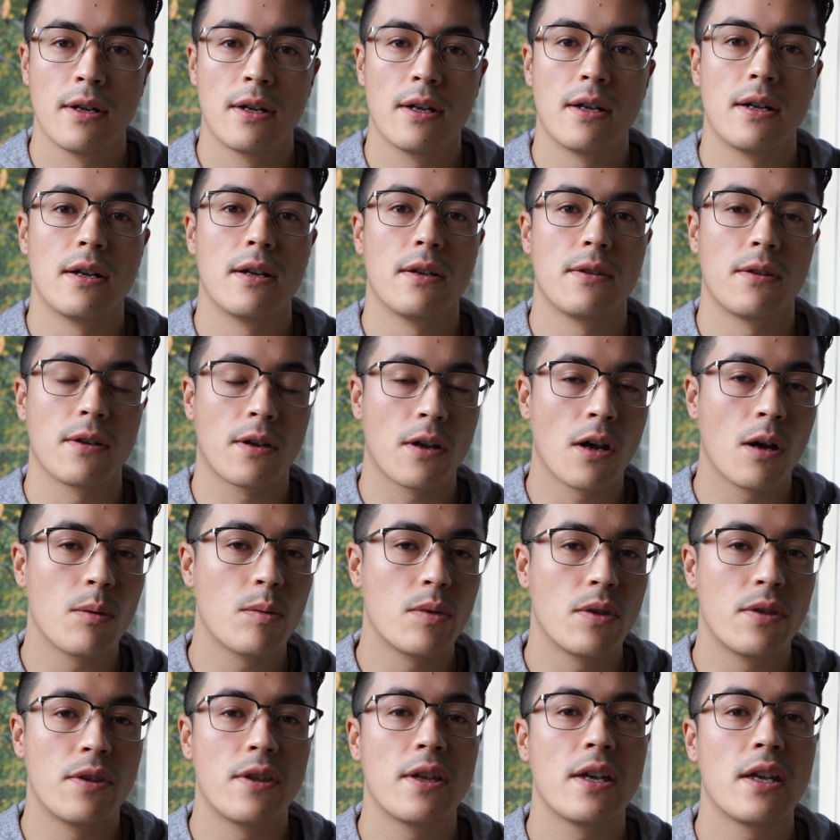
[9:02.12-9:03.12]
The
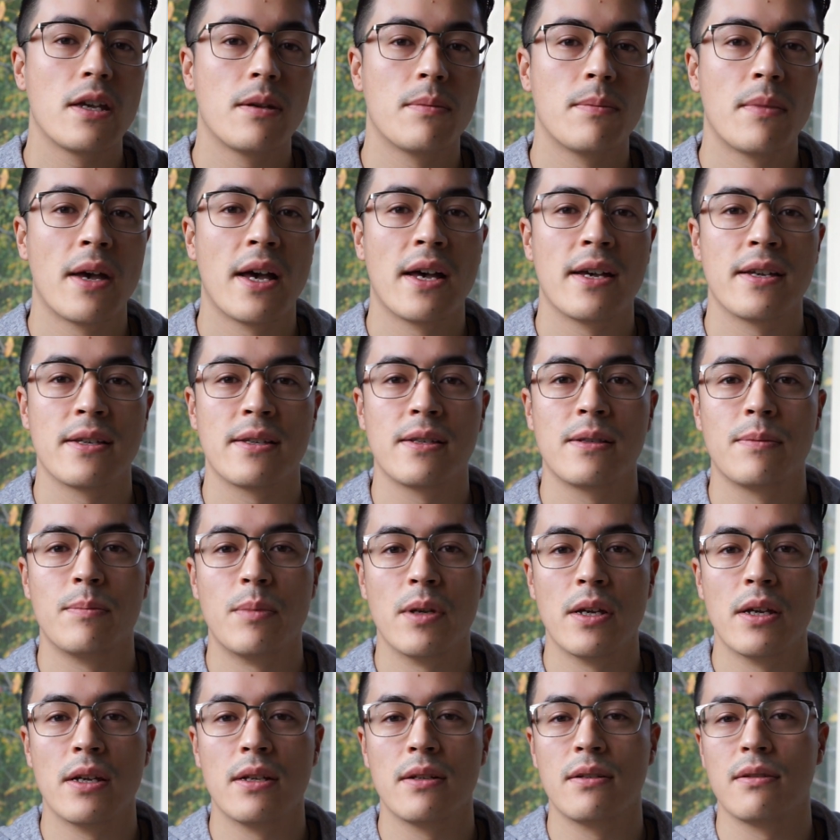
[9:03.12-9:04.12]
common theme has
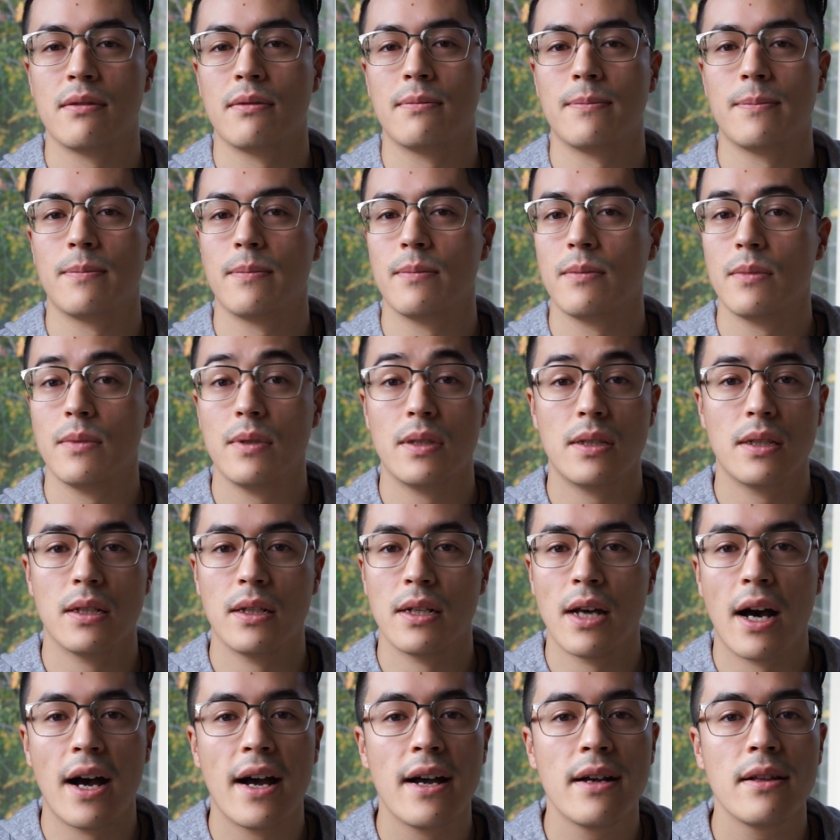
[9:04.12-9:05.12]
been
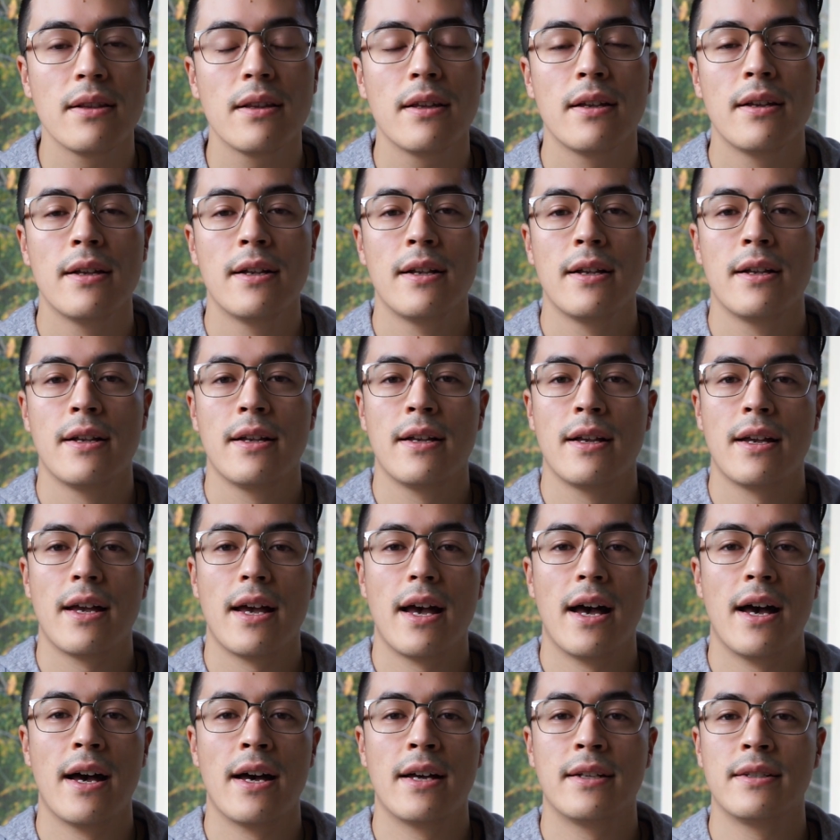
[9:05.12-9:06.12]
denial
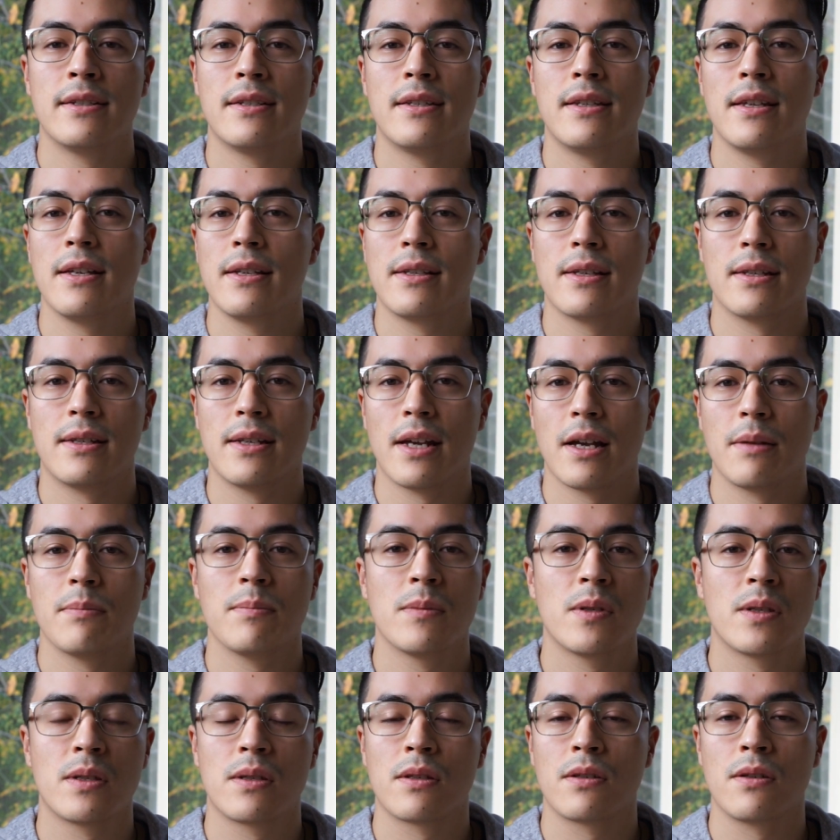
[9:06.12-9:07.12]
and these
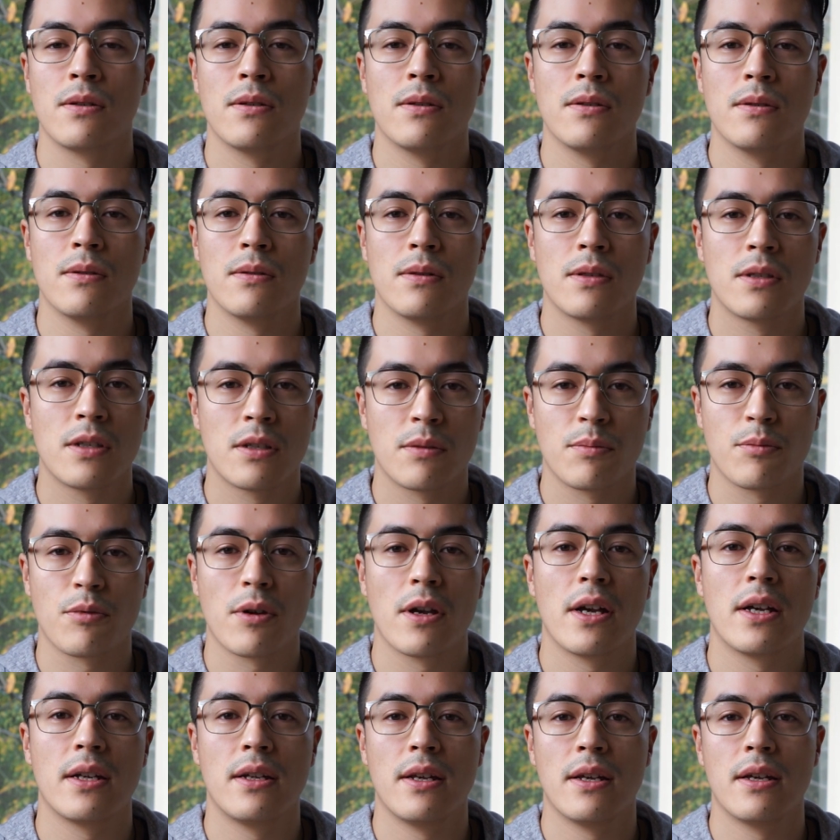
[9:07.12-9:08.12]
attempts to
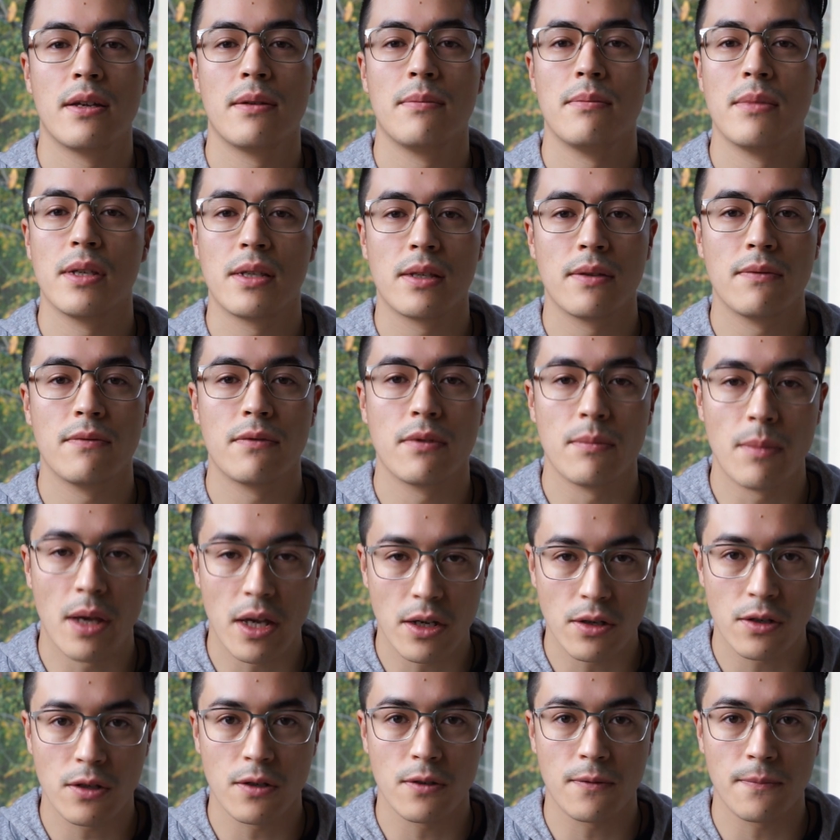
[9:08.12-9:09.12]
spread
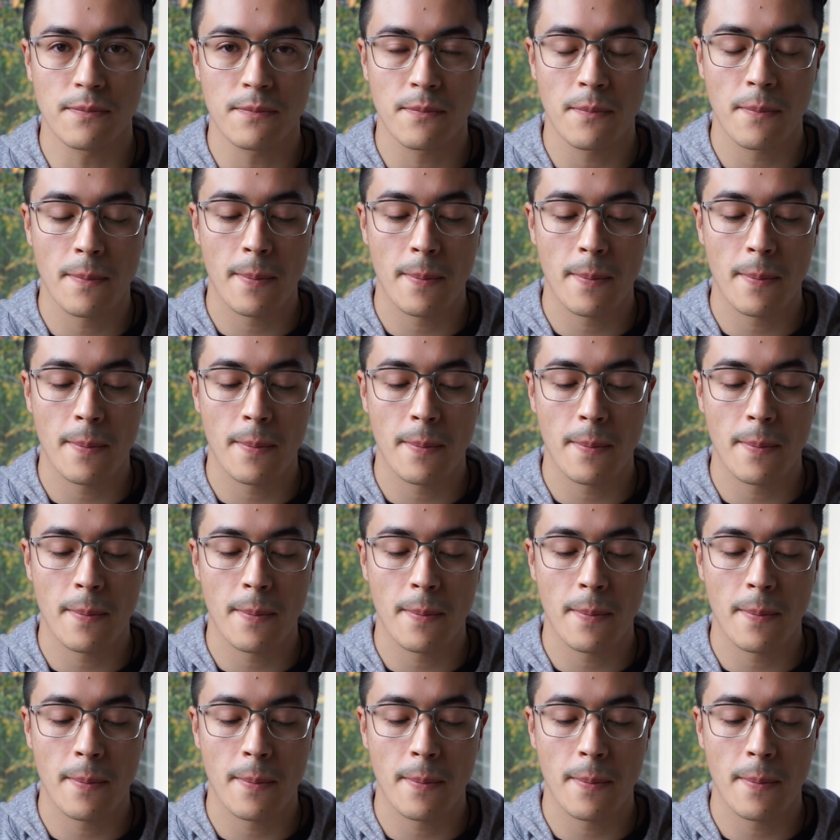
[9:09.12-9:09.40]
misinformation.